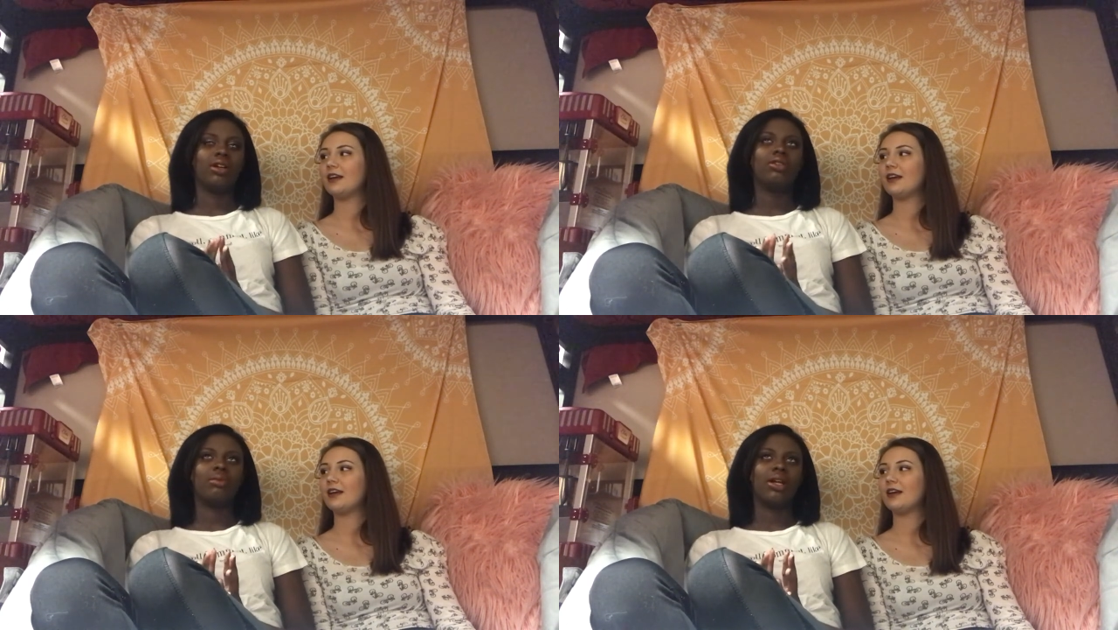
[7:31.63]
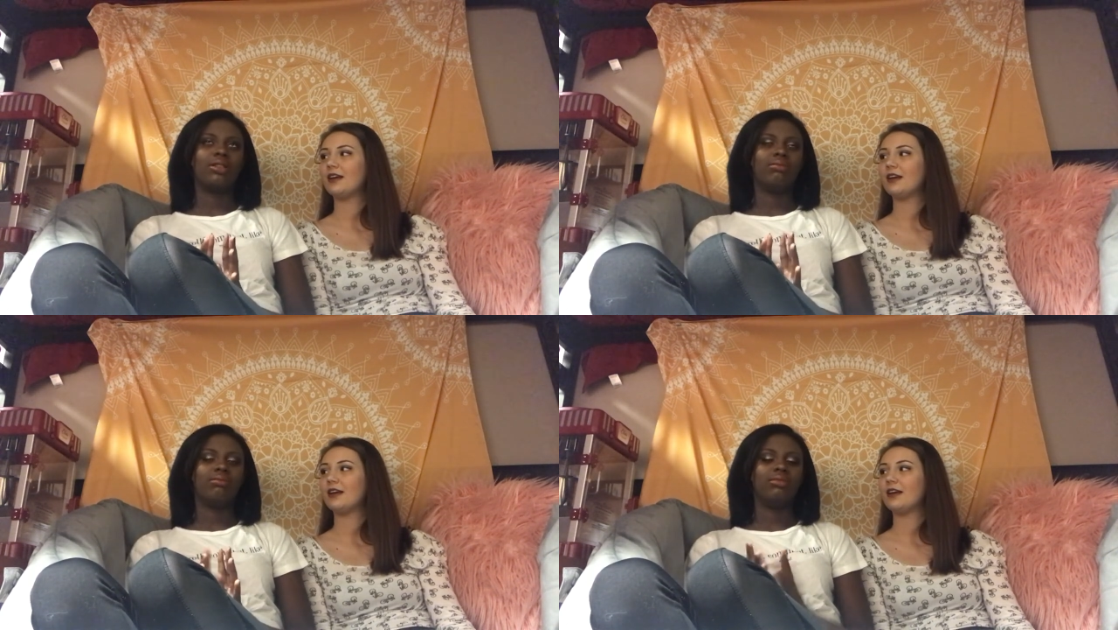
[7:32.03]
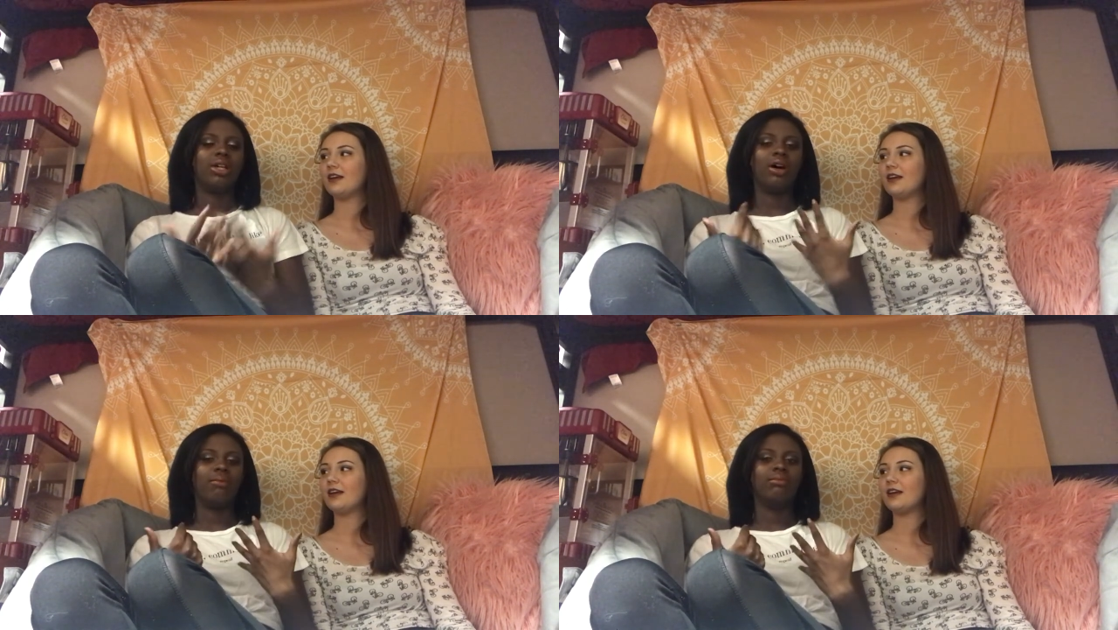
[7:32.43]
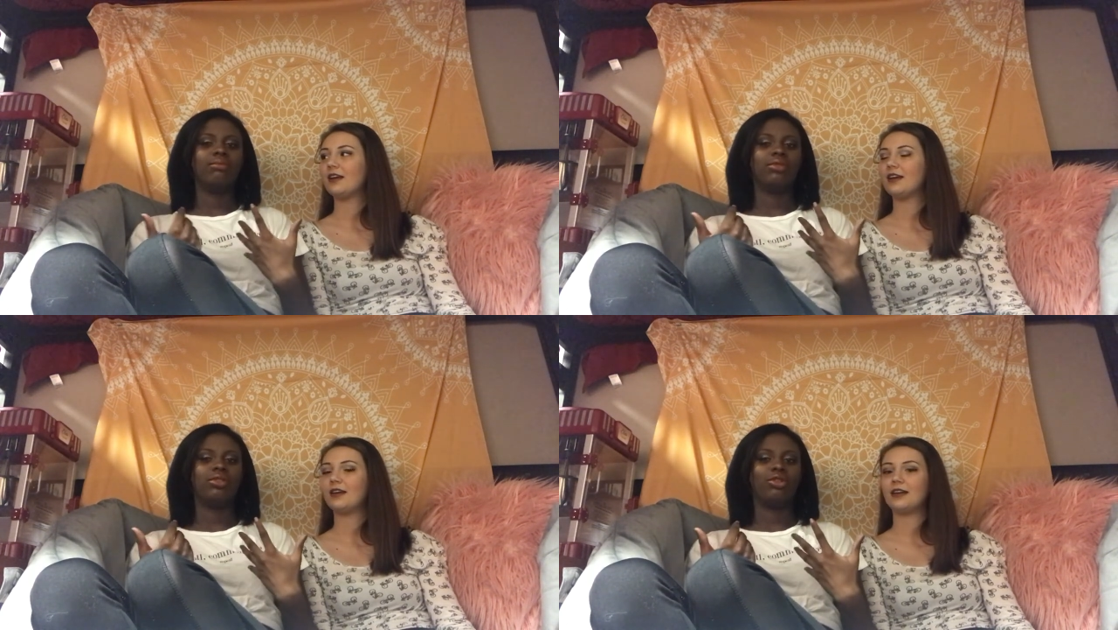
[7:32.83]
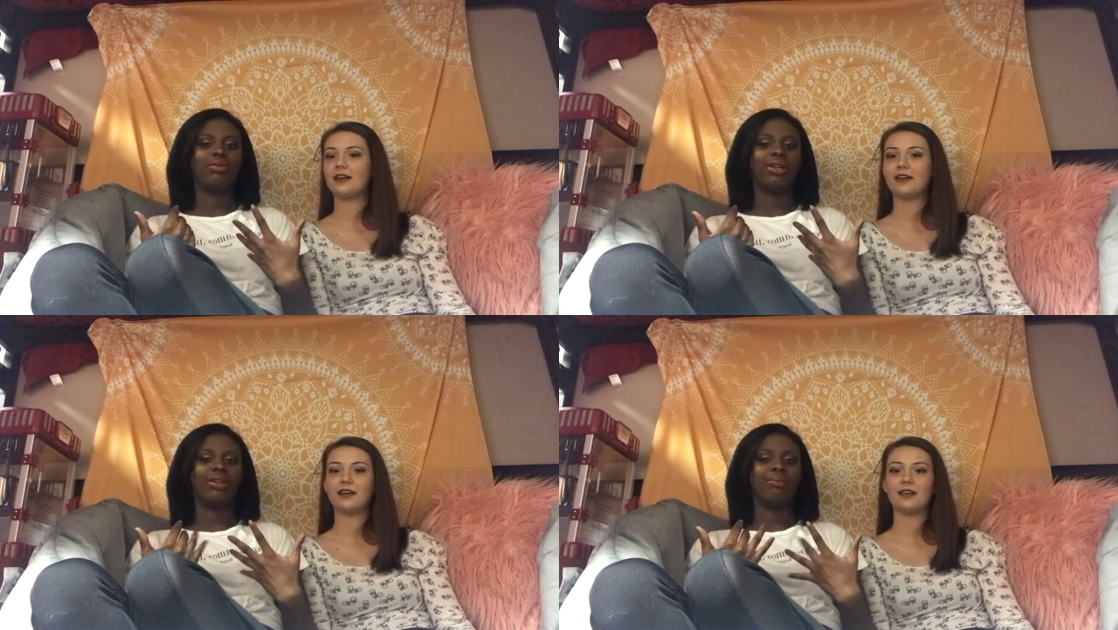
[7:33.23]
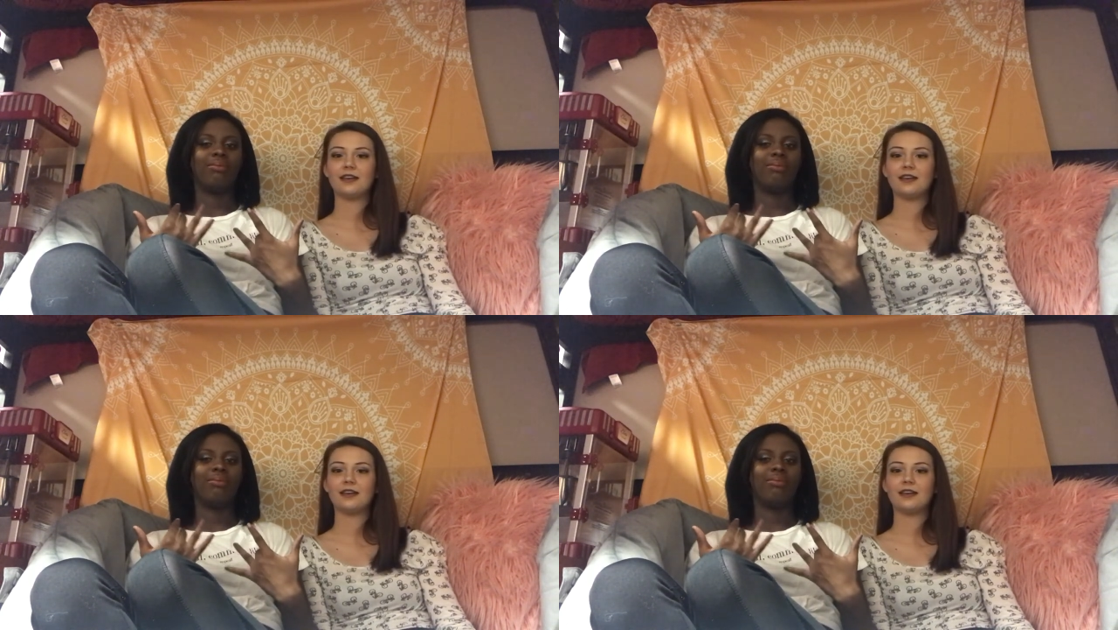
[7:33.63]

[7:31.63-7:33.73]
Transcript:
Speaker 1: So my dumb, stupid